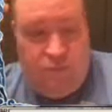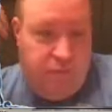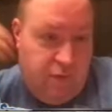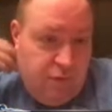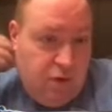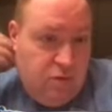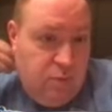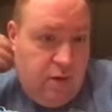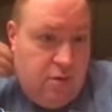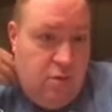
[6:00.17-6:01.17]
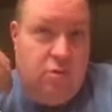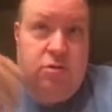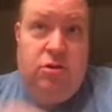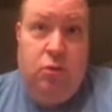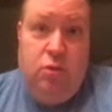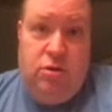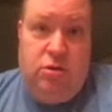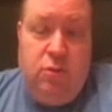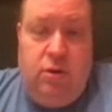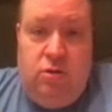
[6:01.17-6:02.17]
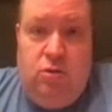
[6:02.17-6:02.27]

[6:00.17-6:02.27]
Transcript: the Frostbite tokens are what's going to